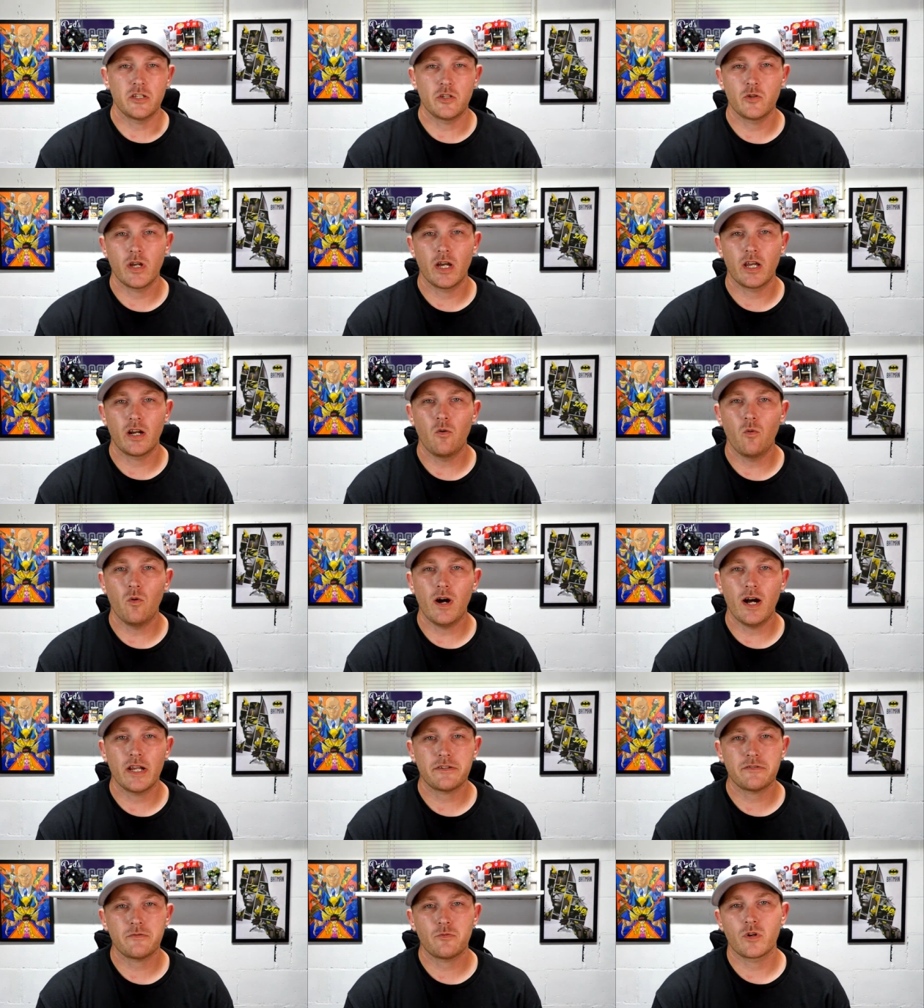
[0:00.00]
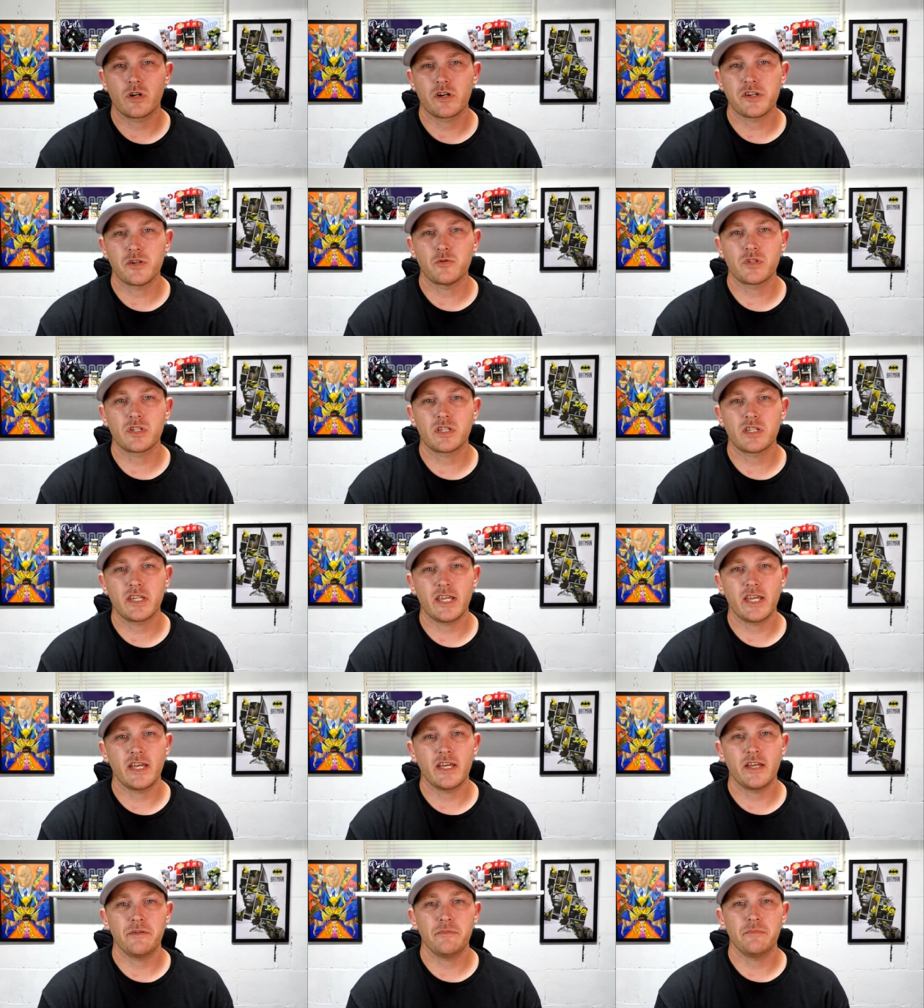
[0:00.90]
You got to watch where you
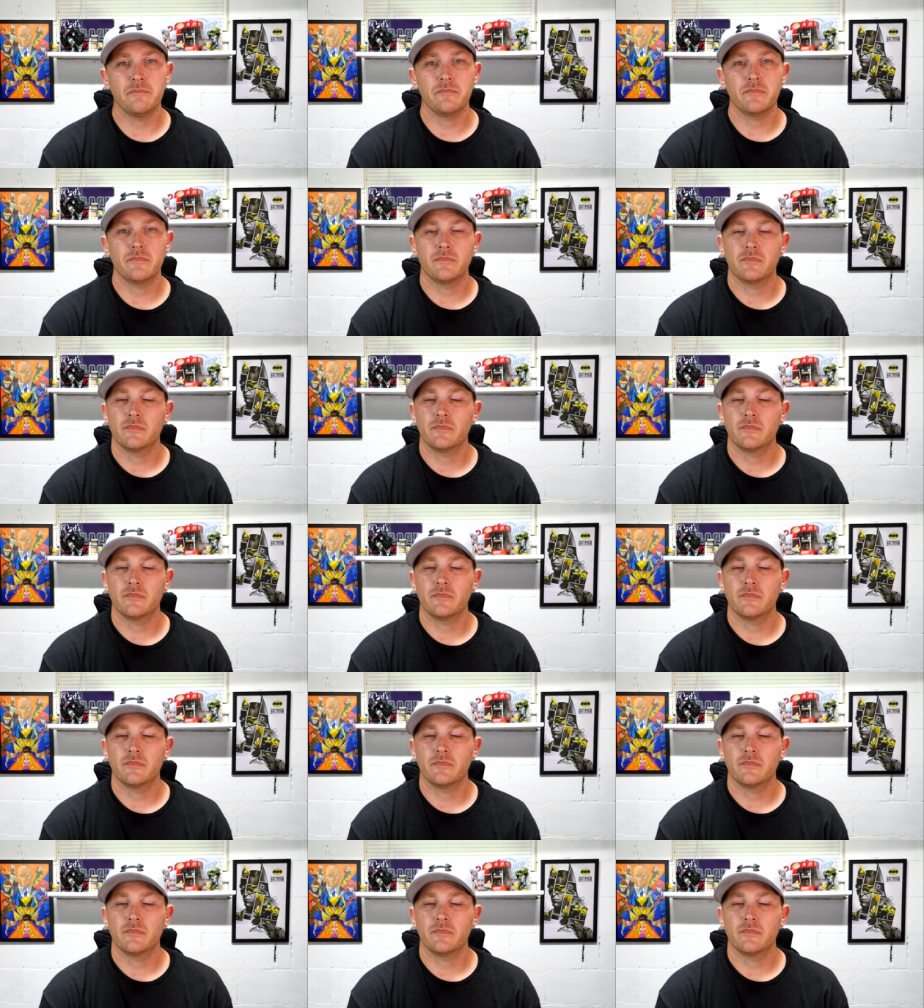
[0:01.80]
step,